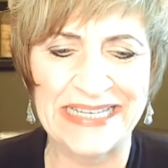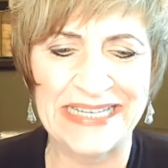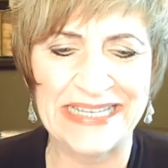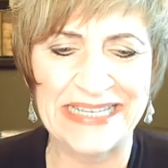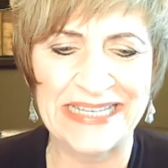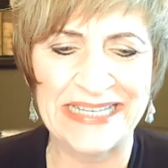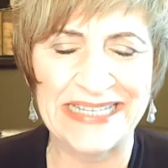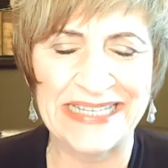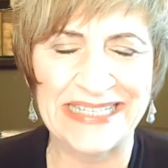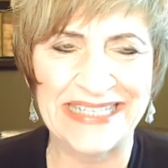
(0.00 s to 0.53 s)

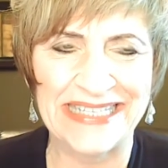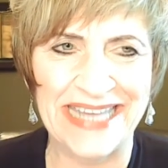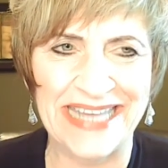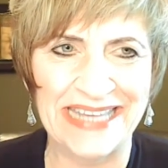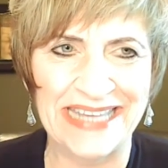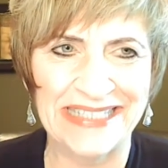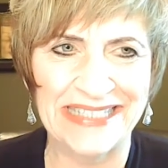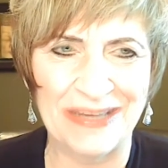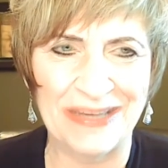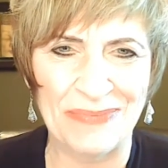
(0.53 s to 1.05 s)
said
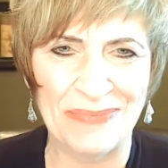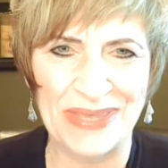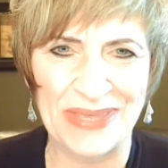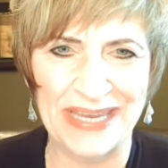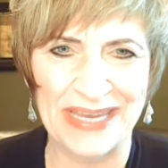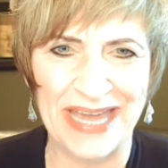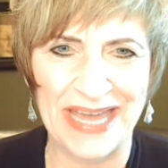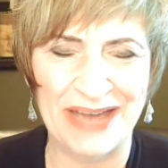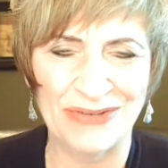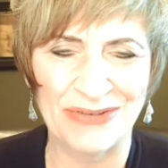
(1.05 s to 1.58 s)
something.
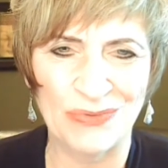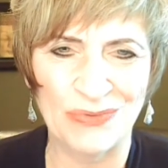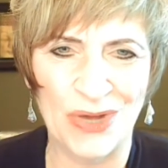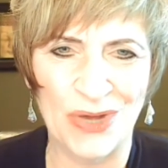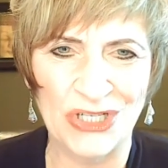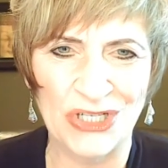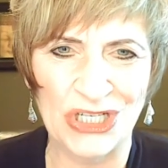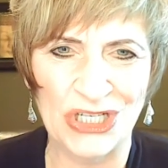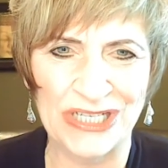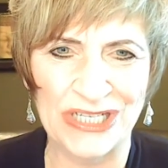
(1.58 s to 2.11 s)
I was
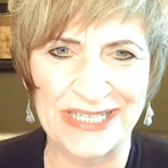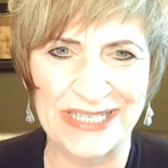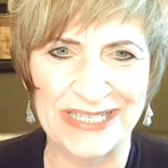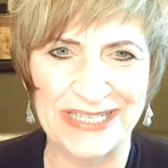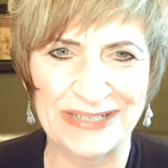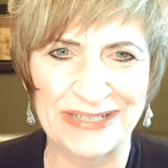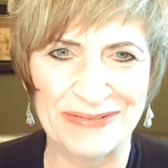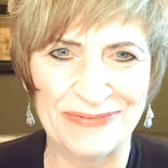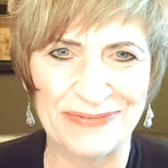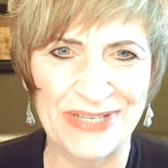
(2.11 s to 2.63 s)
watching
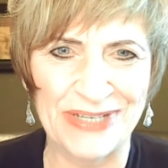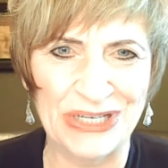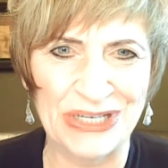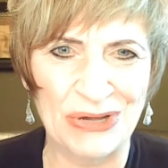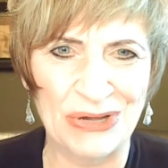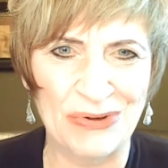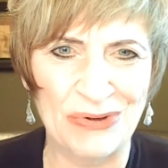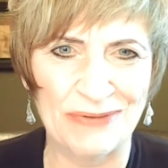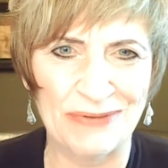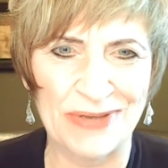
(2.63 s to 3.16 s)
a video
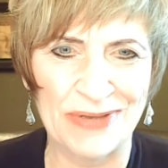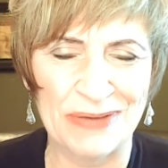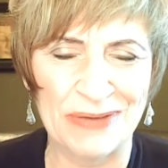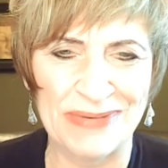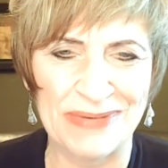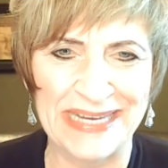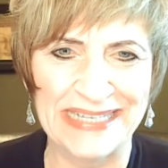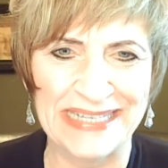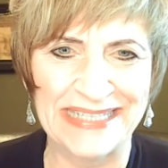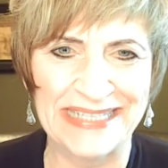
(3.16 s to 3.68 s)
of him and
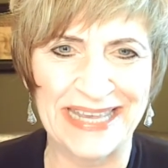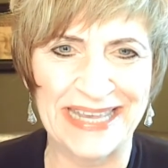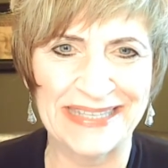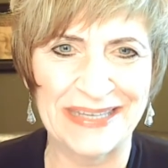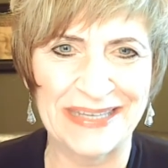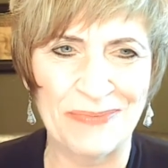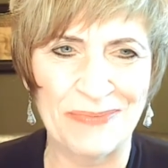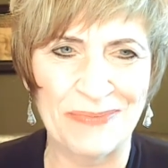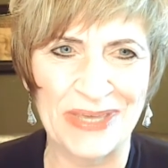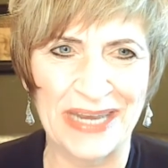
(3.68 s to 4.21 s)
he said
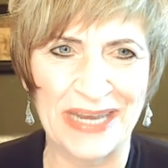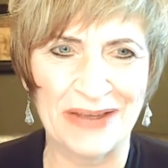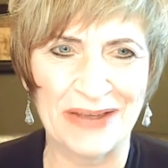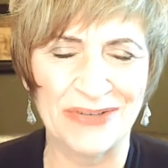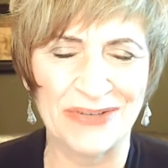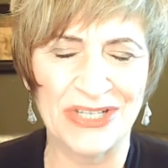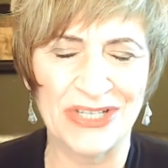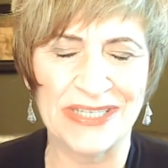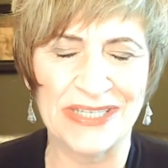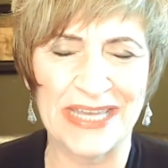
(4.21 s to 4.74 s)
something and I was
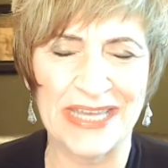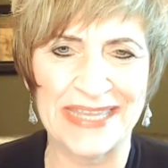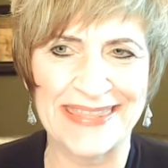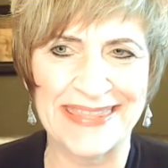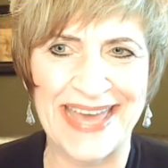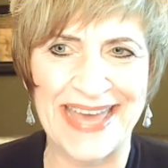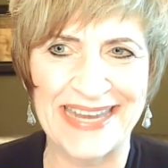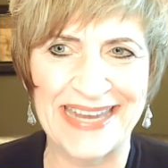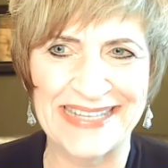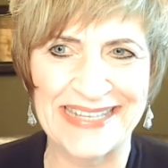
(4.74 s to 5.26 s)
just like,
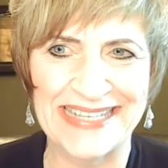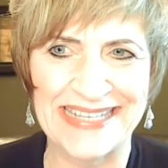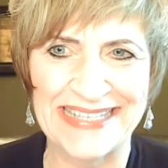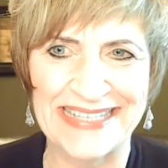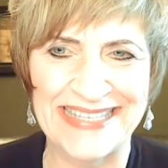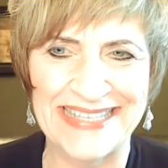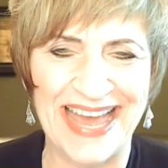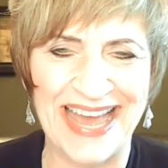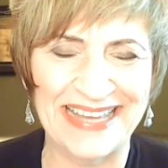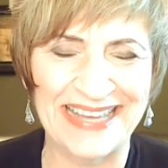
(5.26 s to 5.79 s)
that is
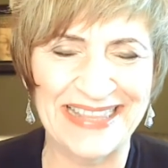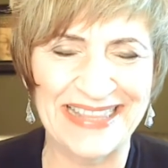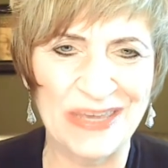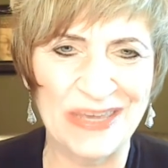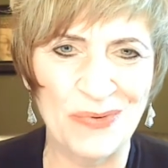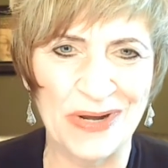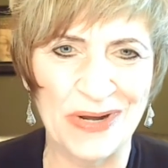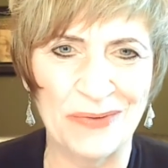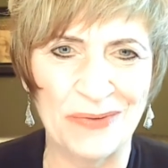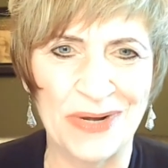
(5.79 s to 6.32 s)
exactly
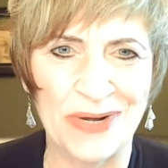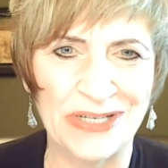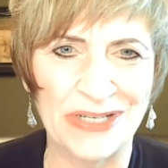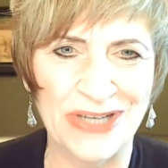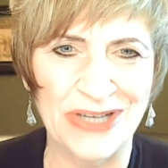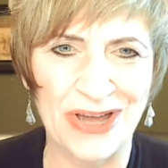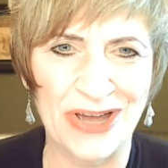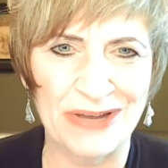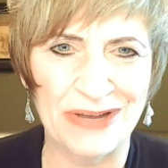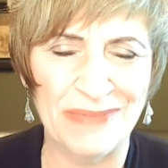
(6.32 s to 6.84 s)
what I want to
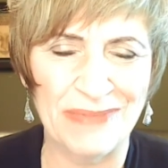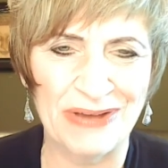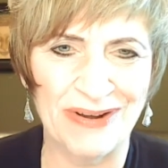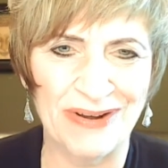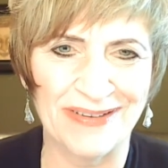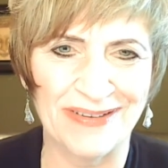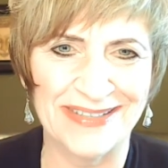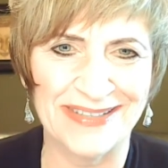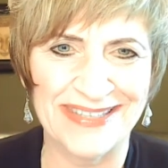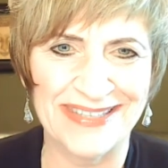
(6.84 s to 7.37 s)
talk about
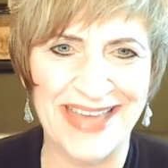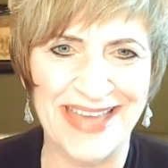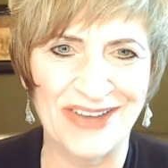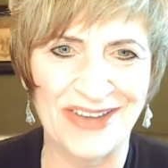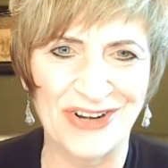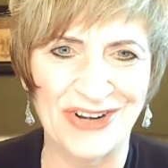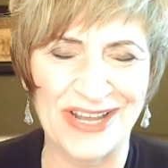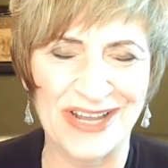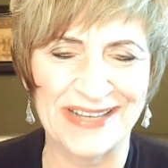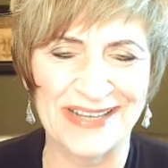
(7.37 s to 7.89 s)
on
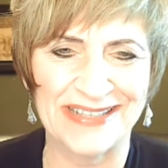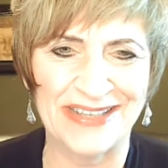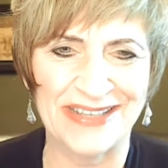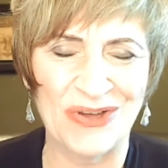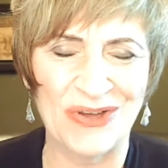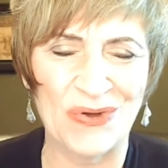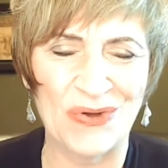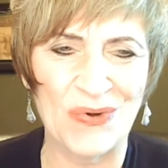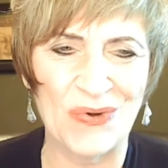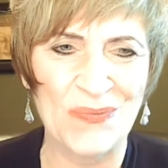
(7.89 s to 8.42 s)
Saturday.
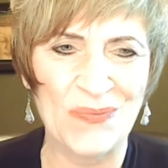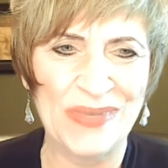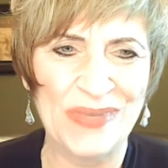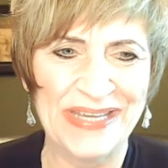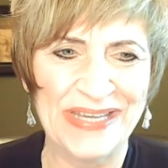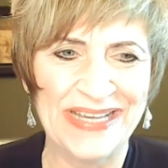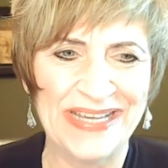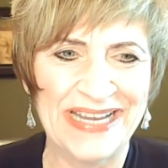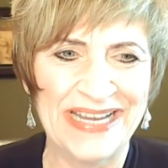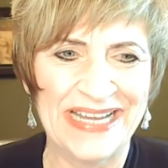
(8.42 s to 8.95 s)
So
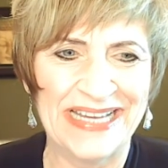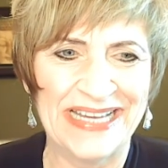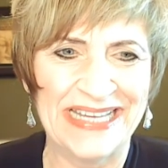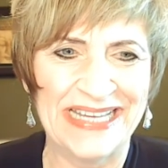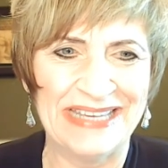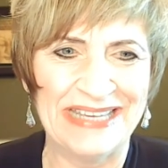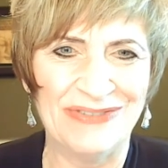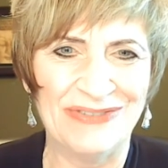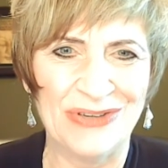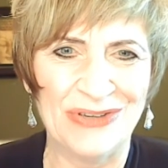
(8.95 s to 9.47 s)

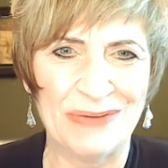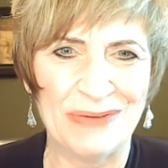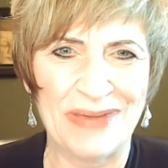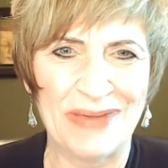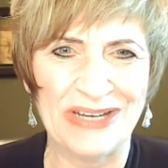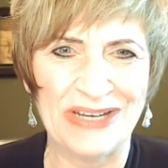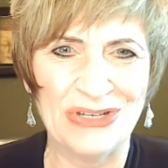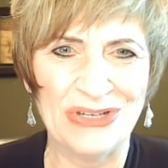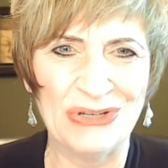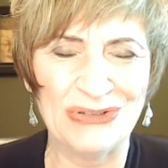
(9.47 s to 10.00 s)
if you get my
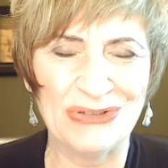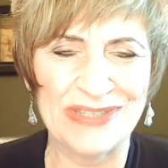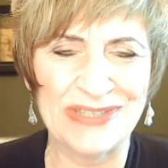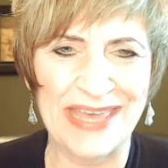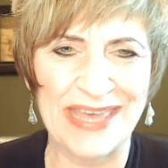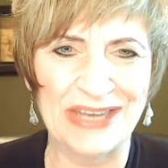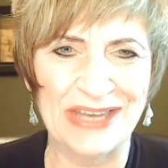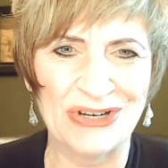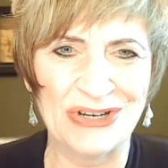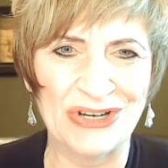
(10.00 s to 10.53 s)

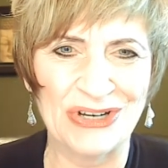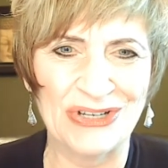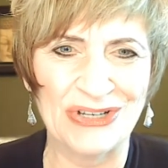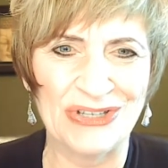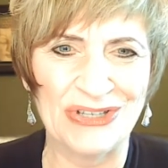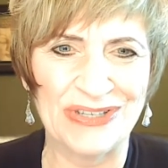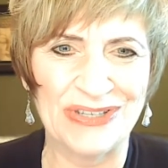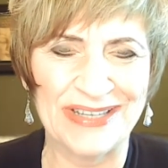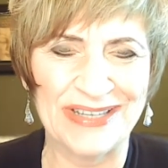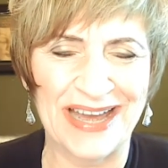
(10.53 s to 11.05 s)
newsletter,
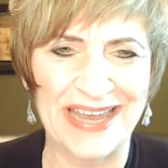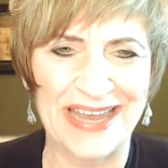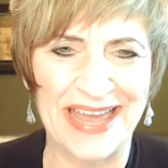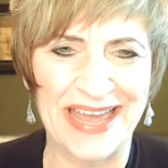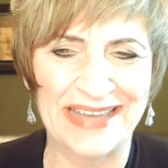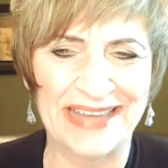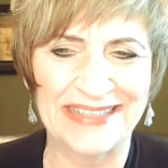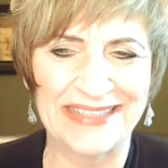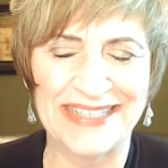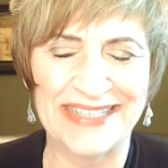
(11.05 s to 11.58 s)
I
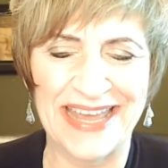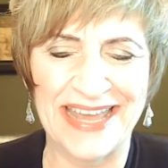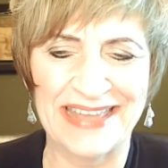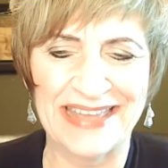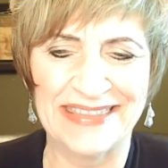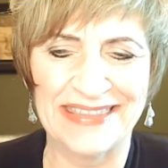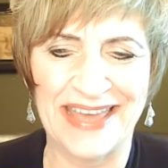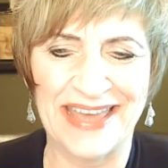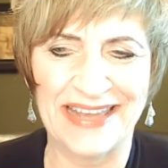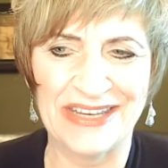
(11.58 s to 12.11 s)
had said
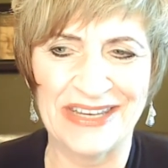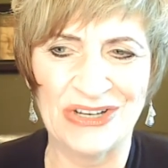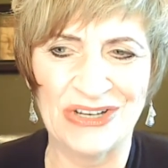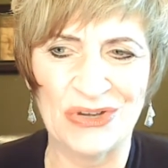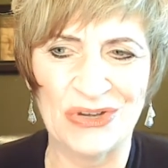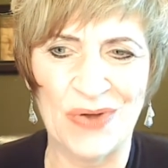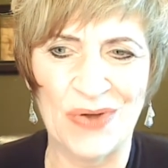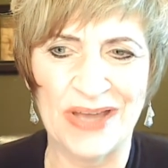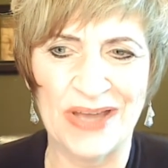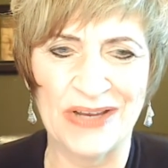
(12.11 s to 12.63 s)
that,
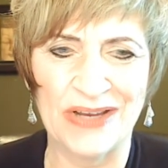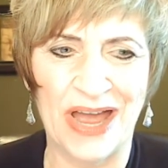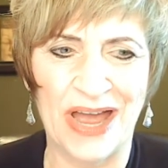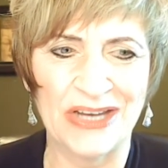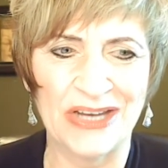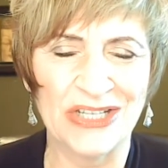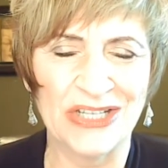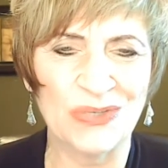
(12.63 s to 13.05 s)
I just